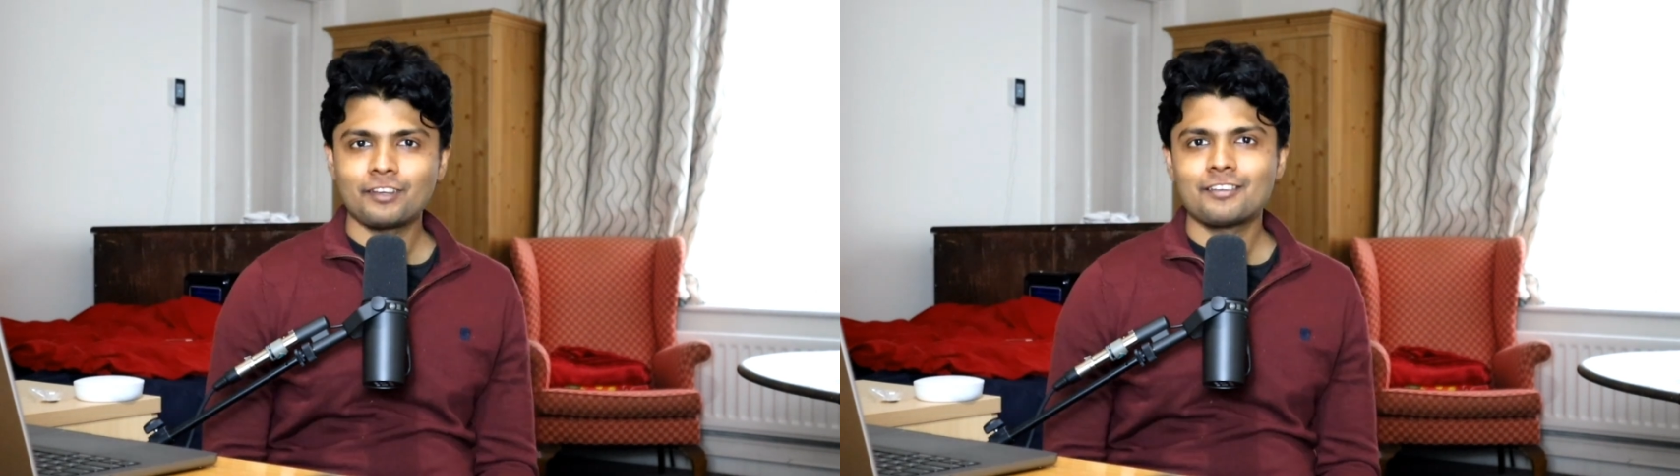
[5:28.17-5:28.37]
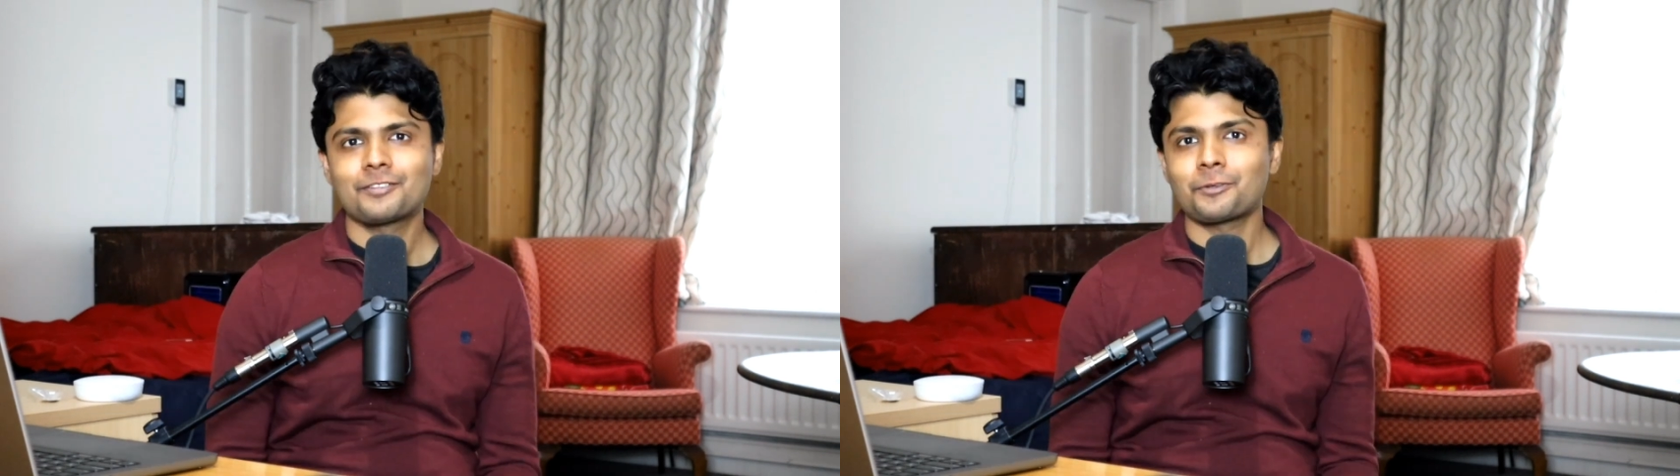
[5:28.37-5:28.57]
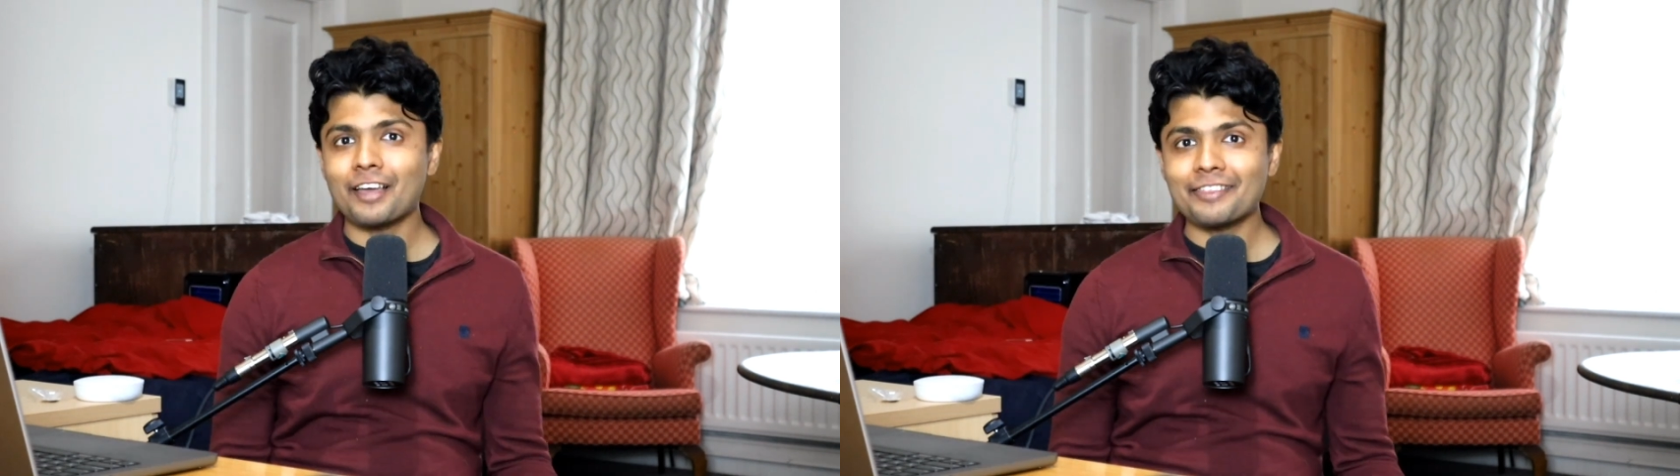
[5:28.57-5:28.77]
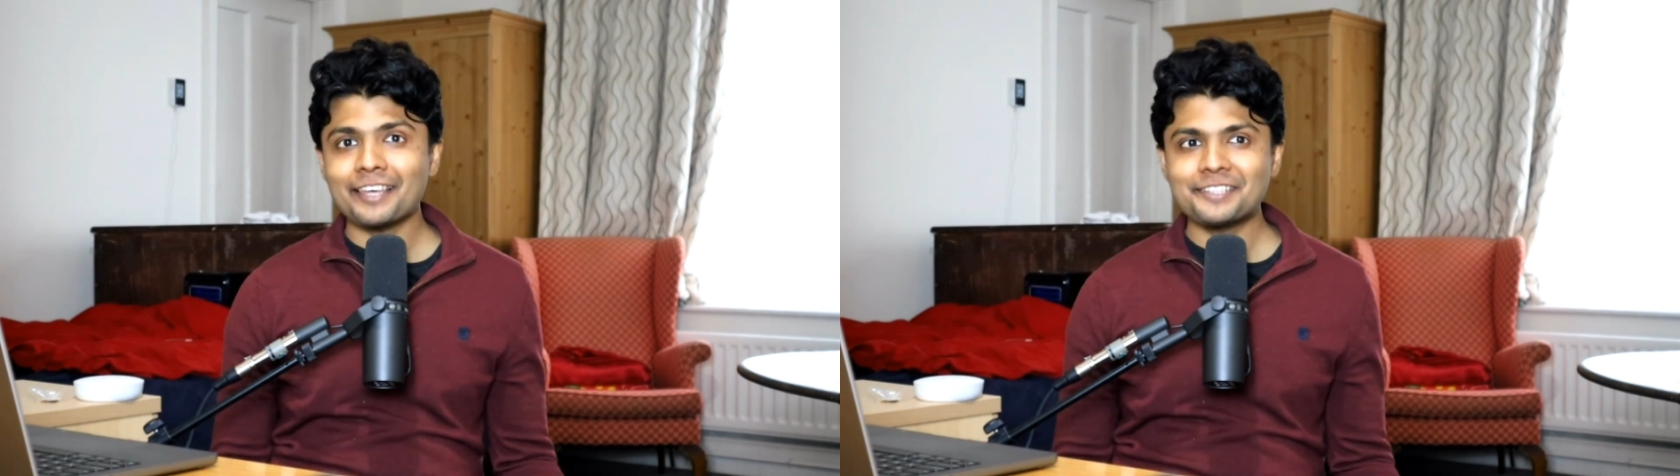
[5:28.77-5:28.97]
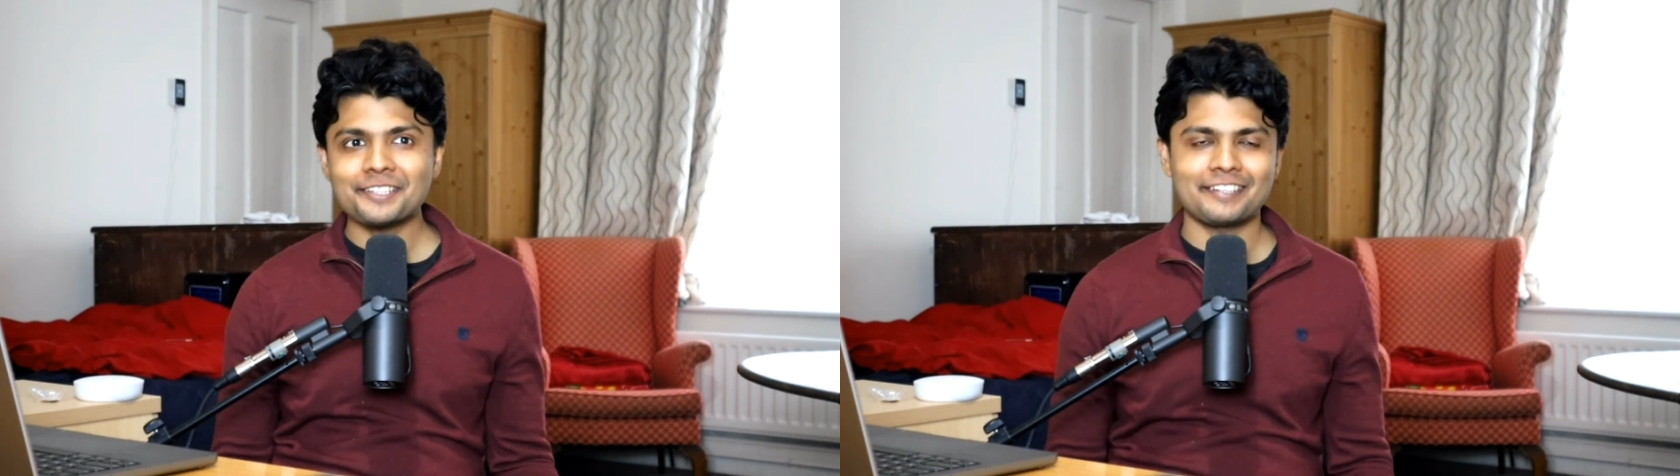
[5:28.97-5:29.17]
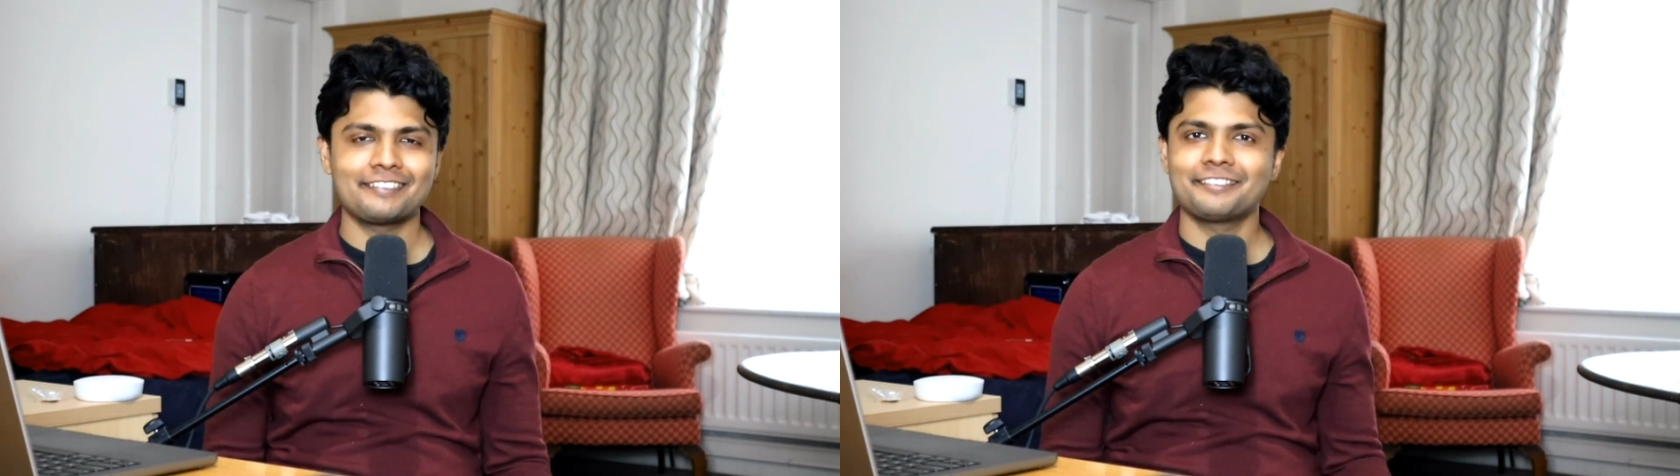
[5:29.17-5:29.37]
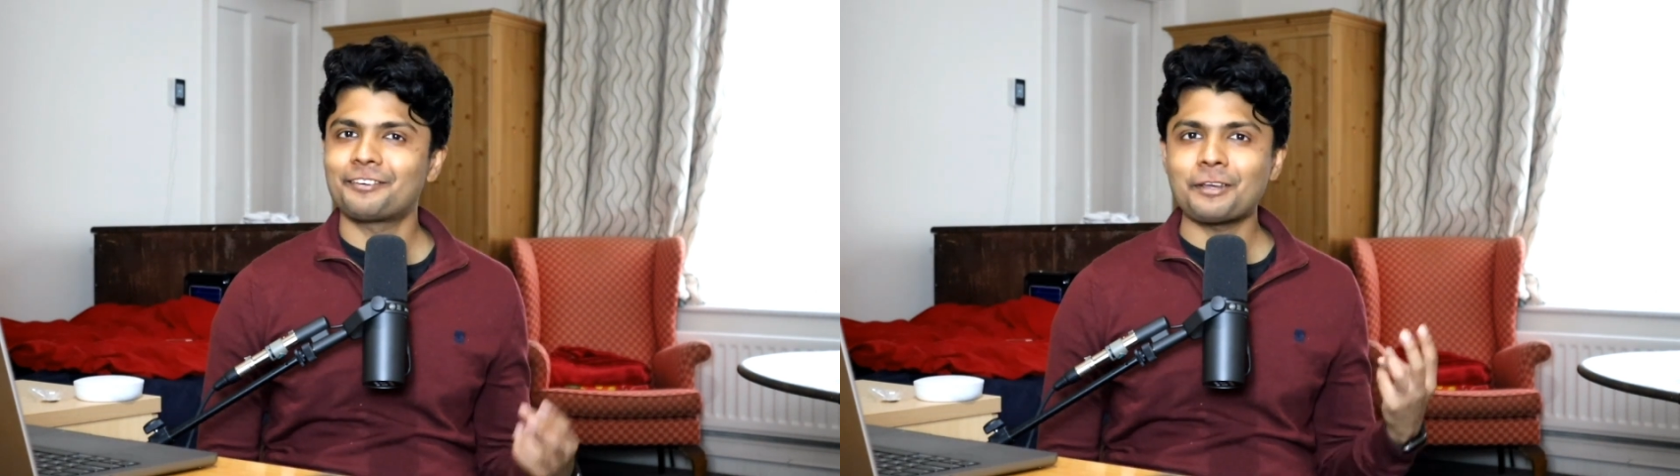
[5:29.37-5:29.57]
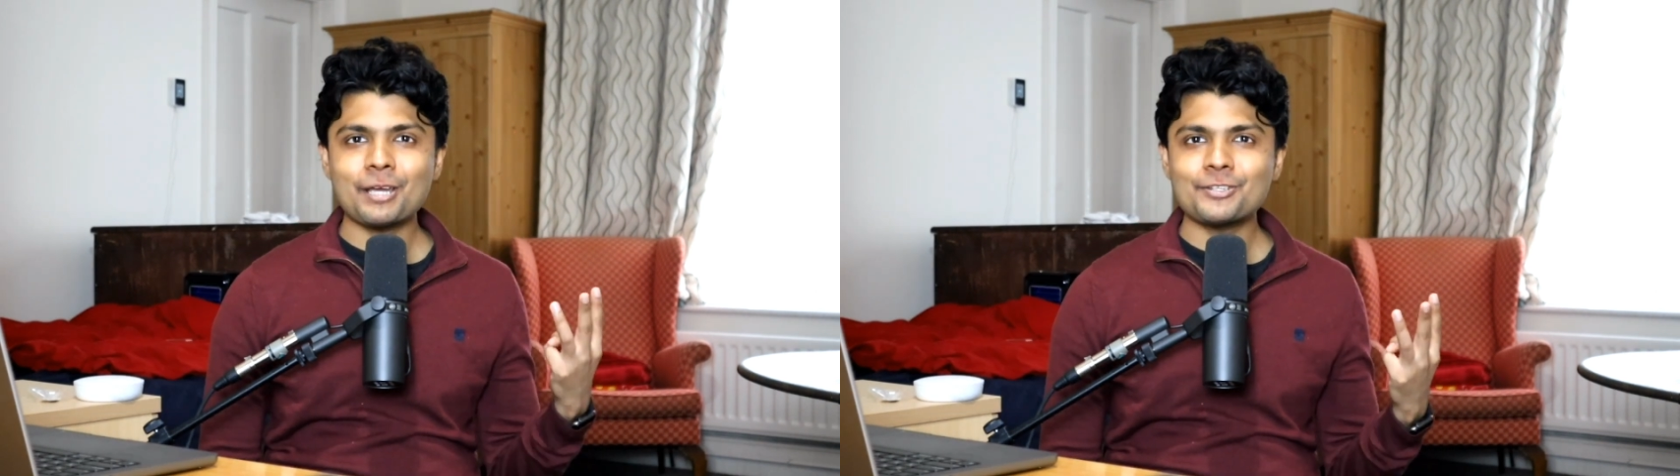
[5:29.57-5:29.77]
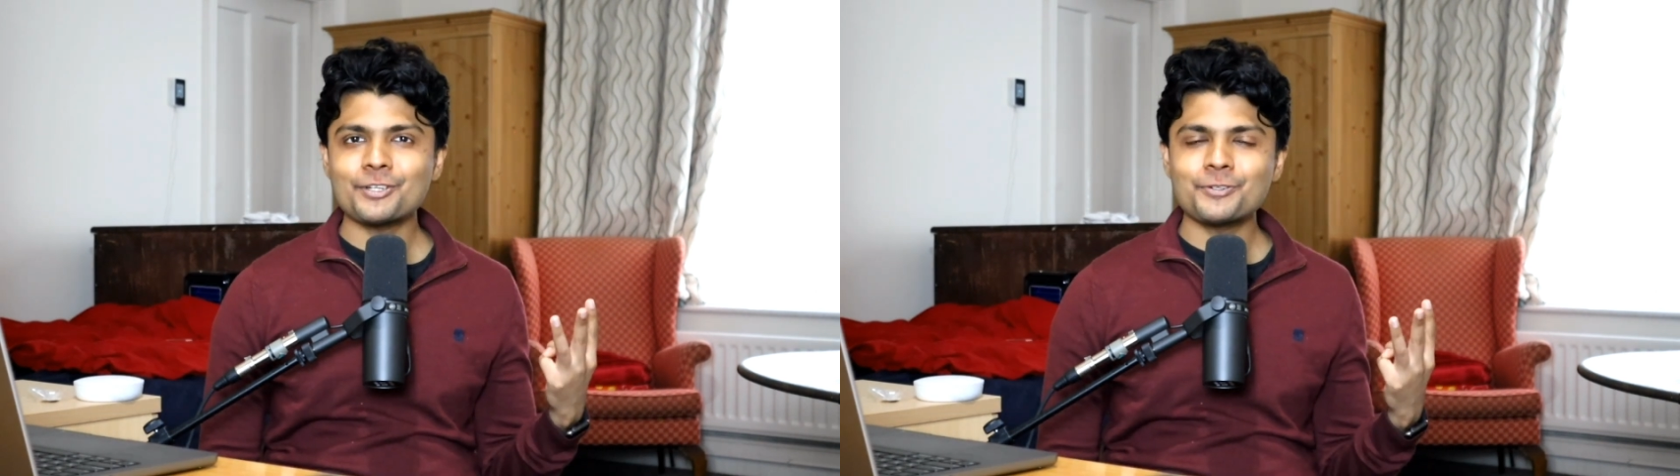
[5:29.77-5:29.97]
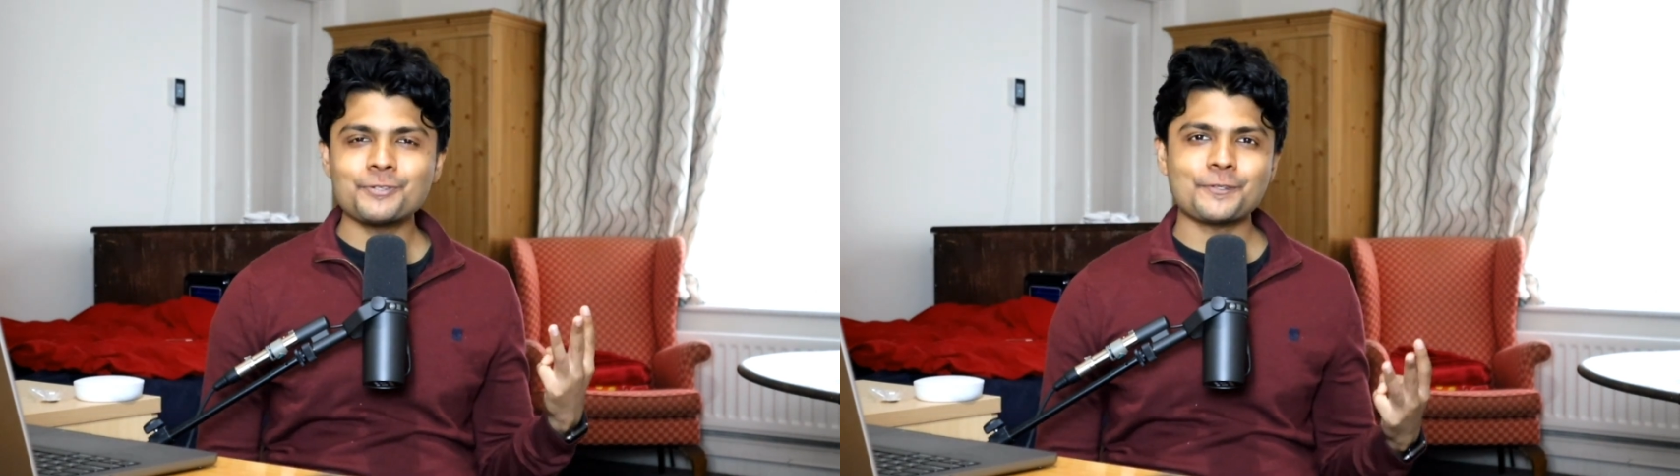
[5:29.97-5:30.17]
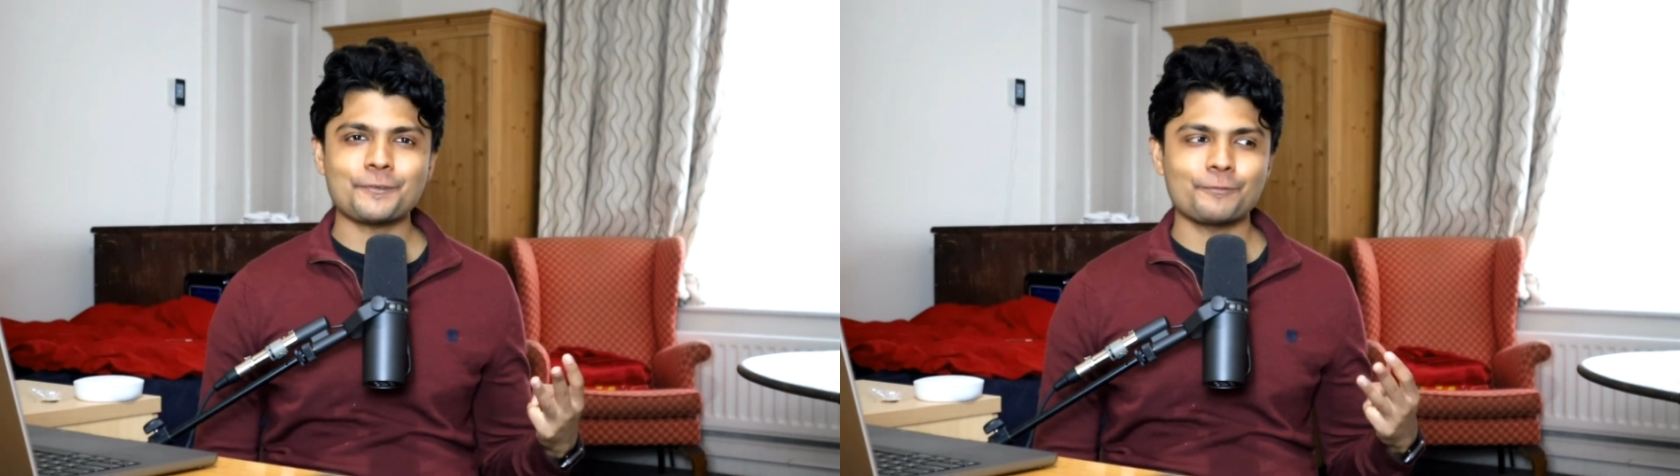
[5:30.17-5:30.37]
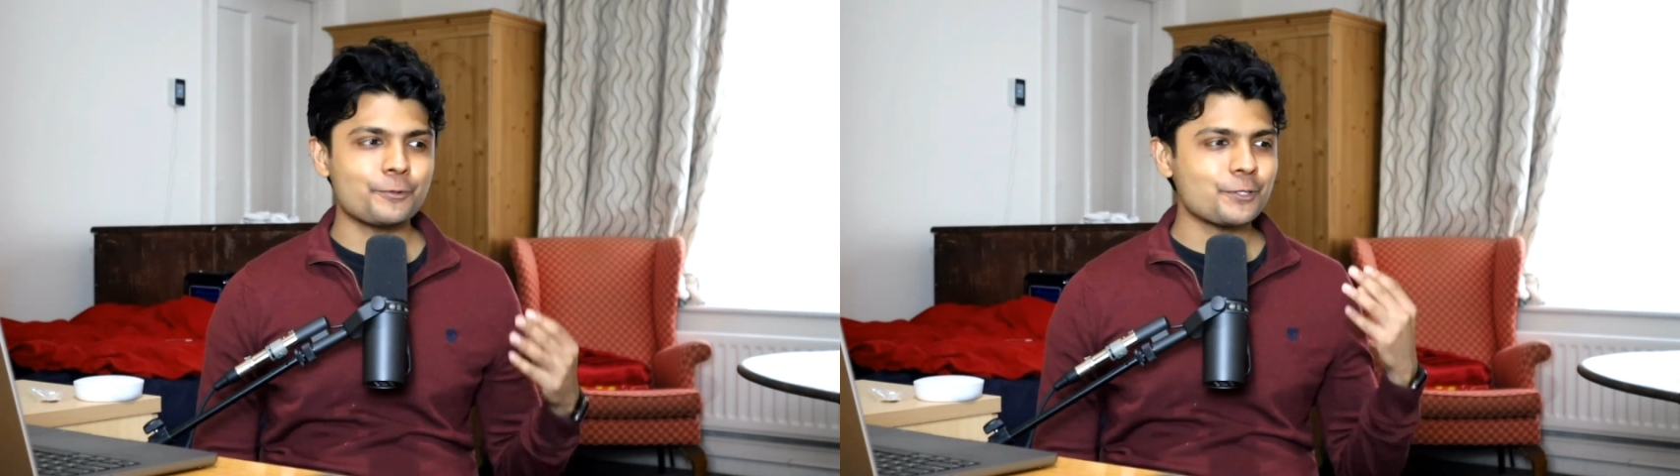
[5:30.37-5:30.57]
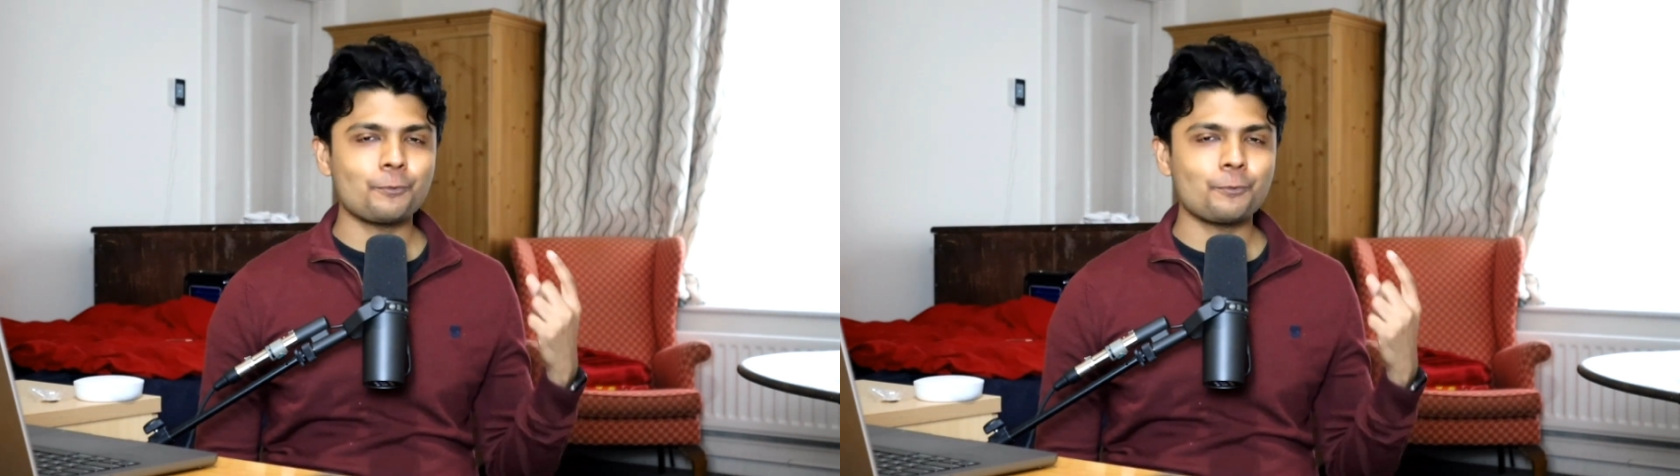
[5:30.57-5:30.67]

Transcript: So yeah, that's it. Three major uses of Notion.